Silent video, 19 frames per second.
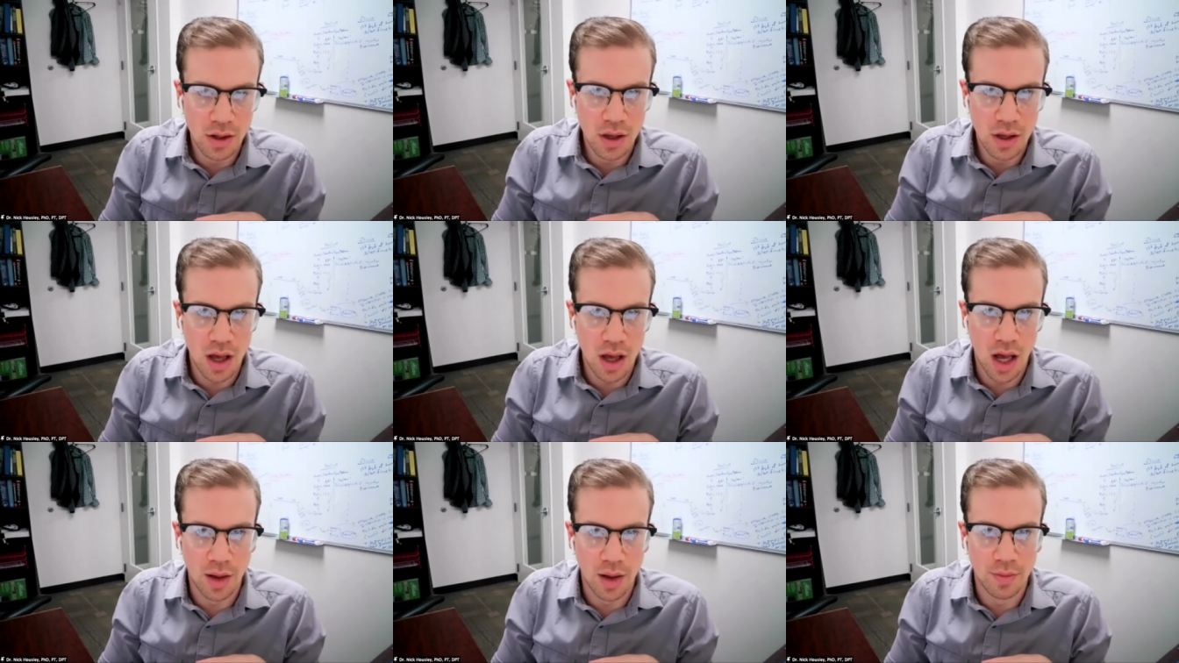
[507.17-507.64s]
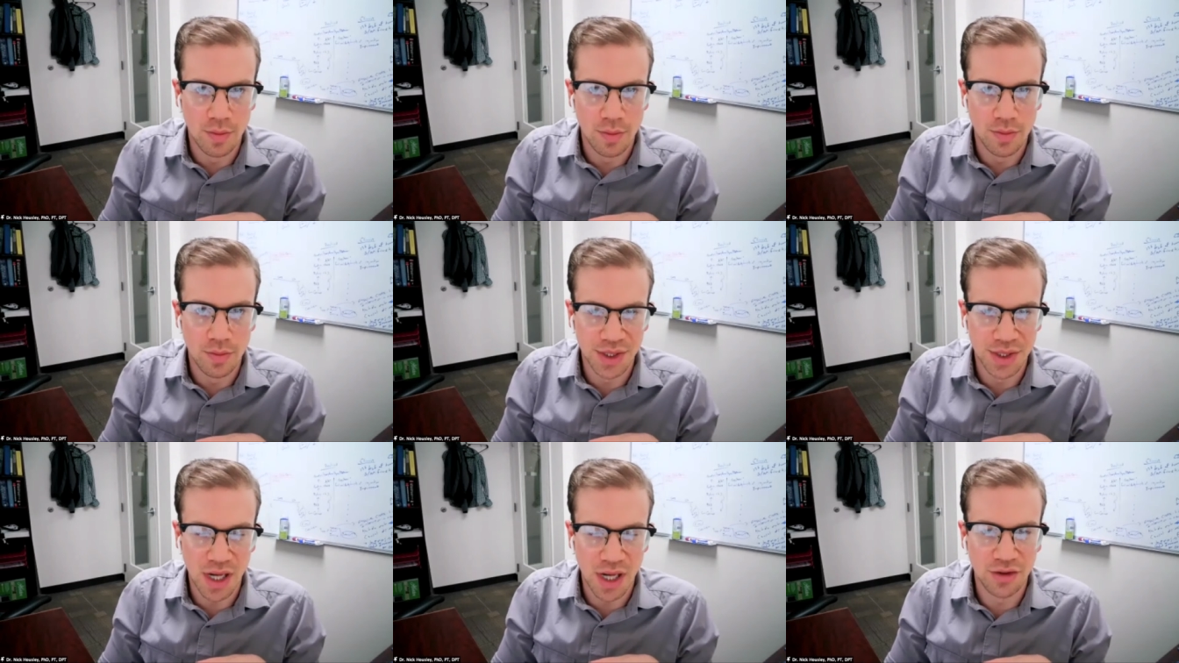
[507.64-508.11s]
Um,
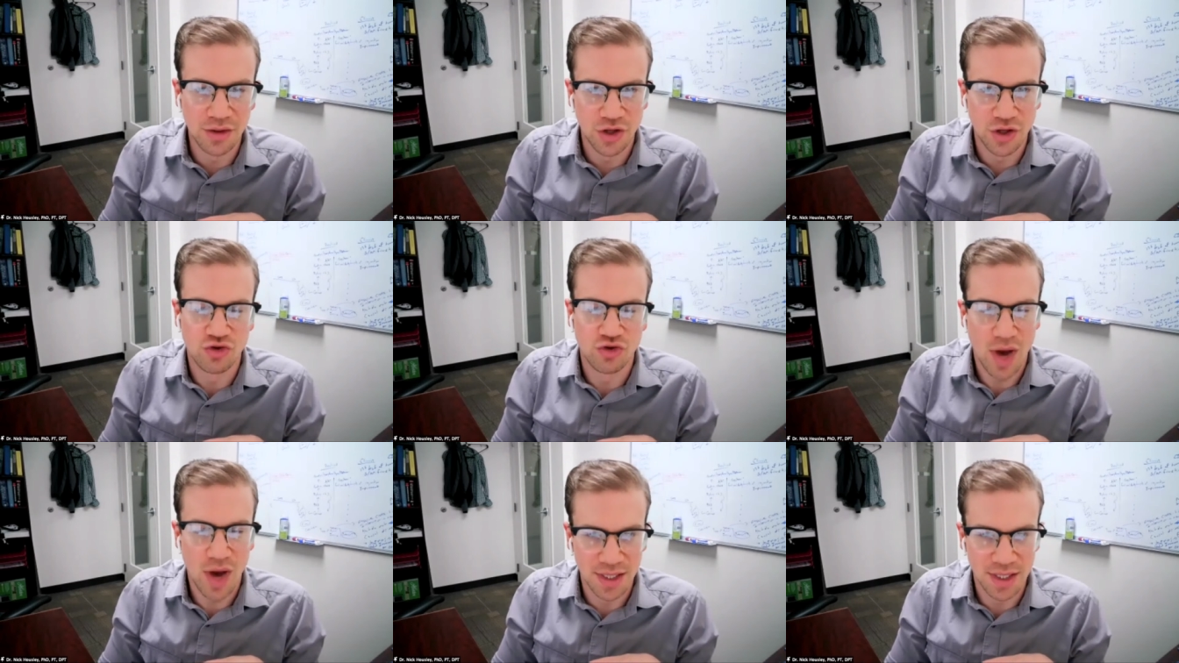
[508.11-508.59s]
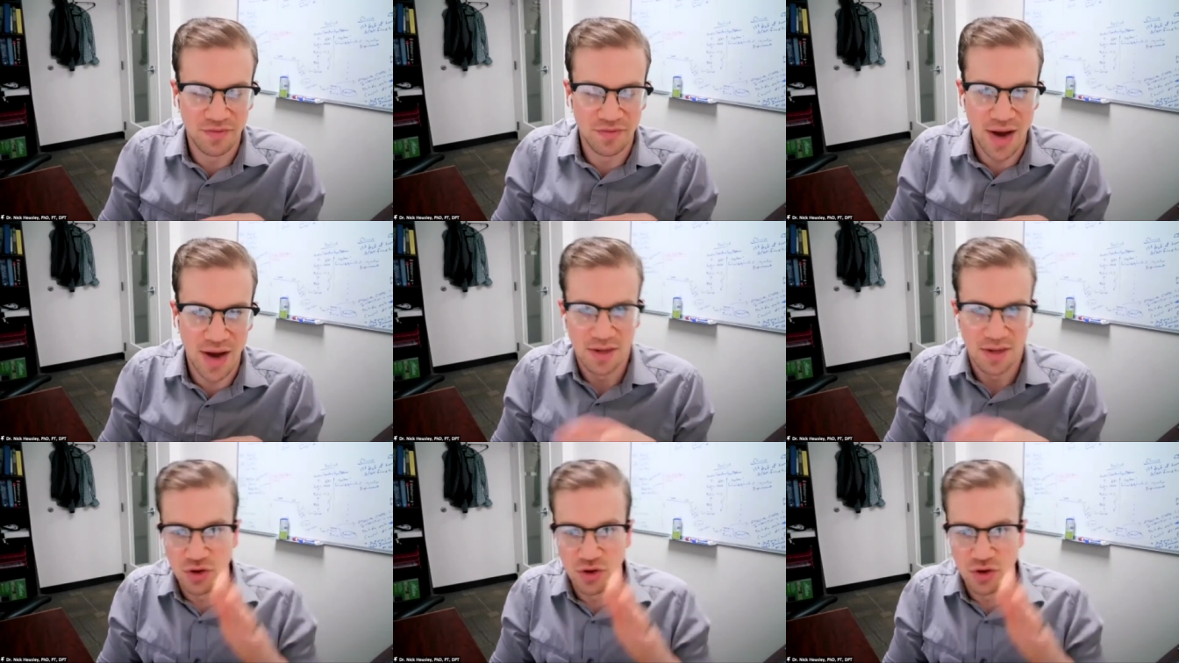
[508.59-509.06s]
it's not the direct
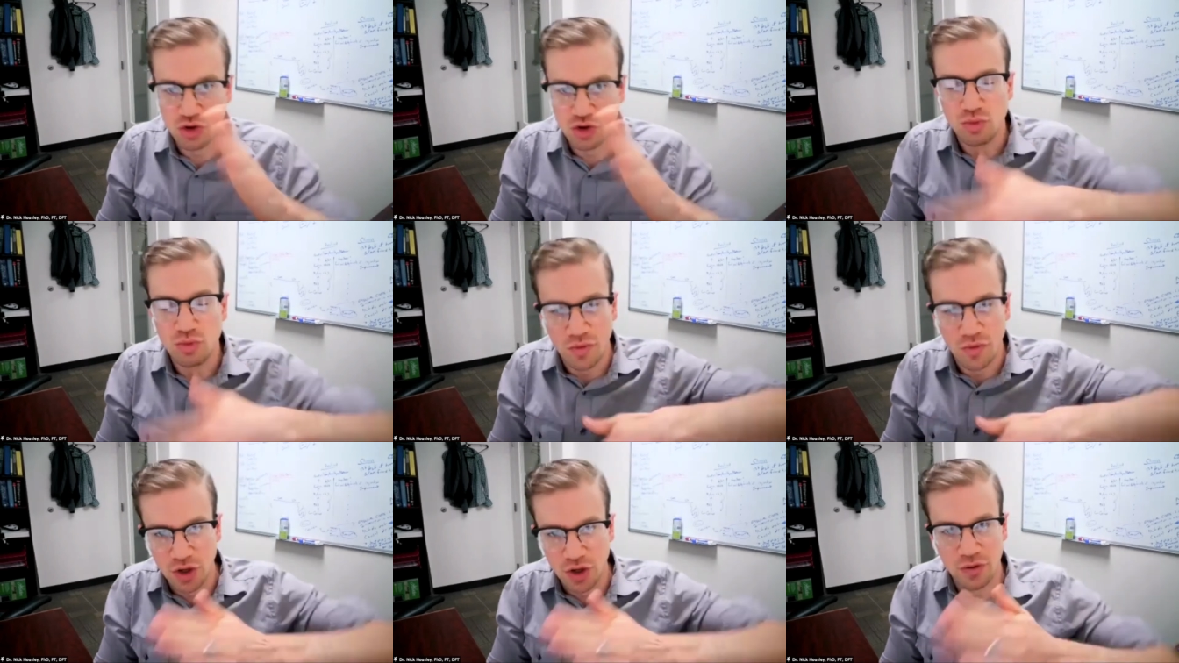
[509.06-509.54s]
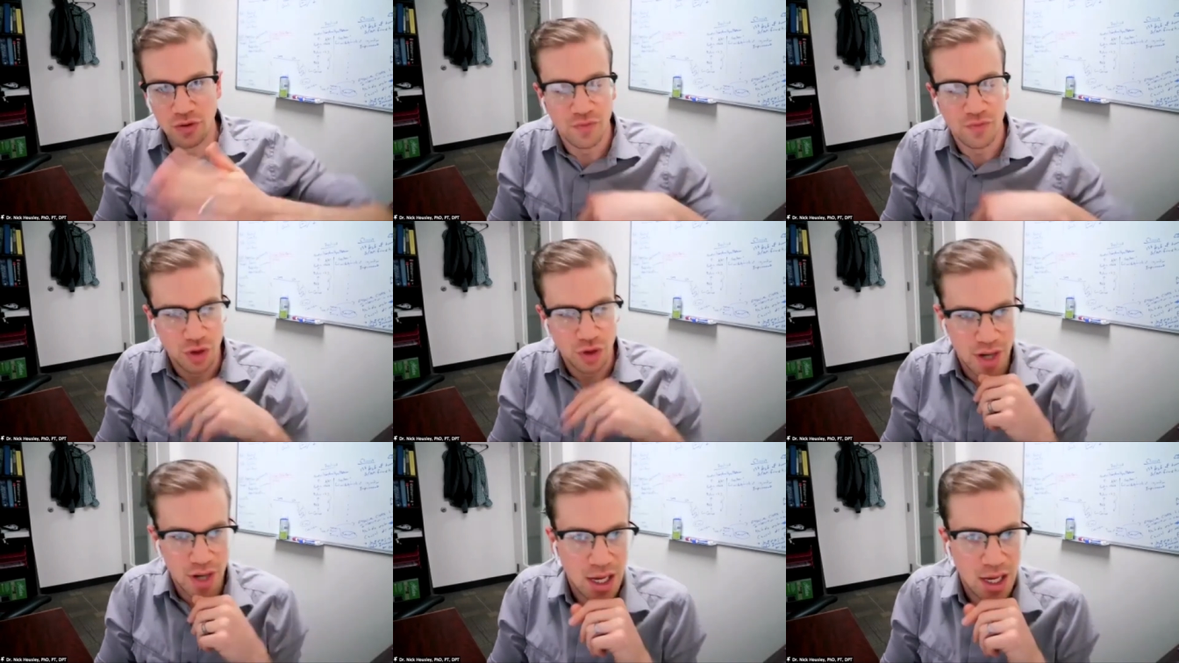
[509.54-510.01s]
effect of you moving your
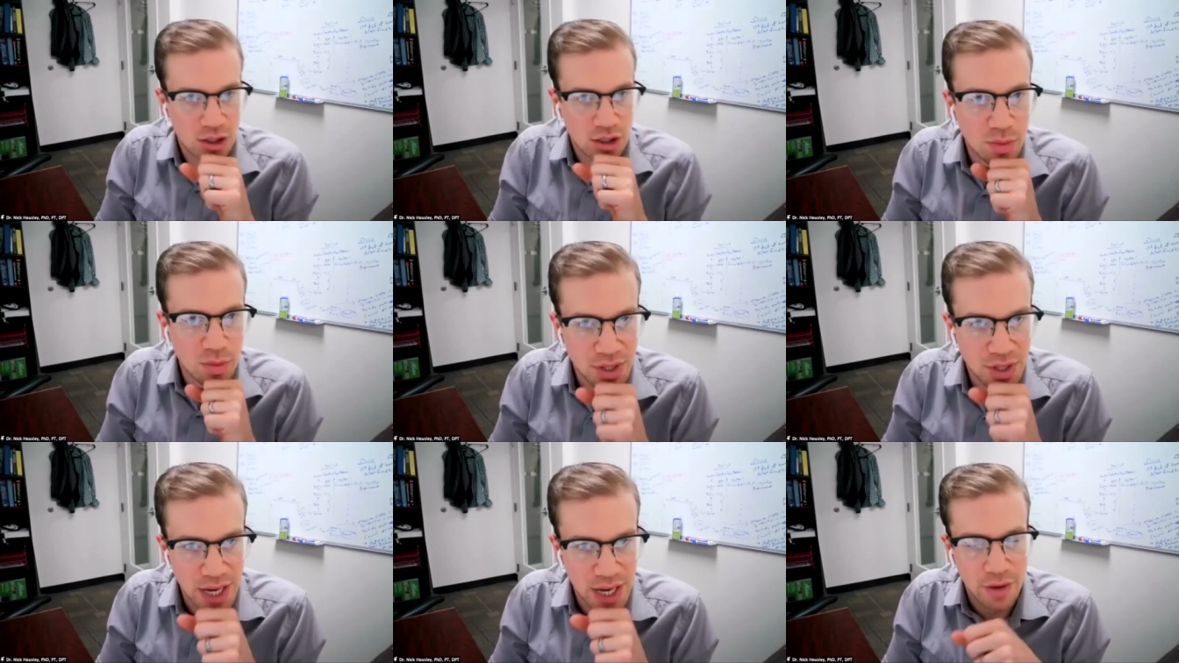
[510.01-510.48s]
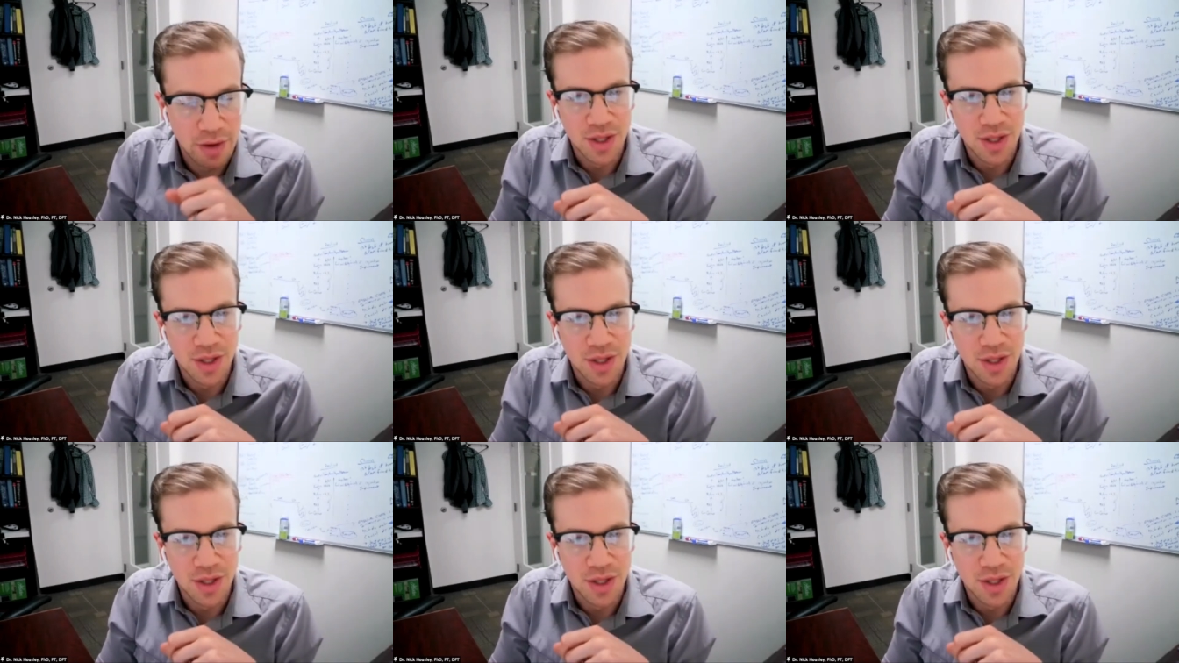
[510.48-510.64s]
foot and ankle up and down.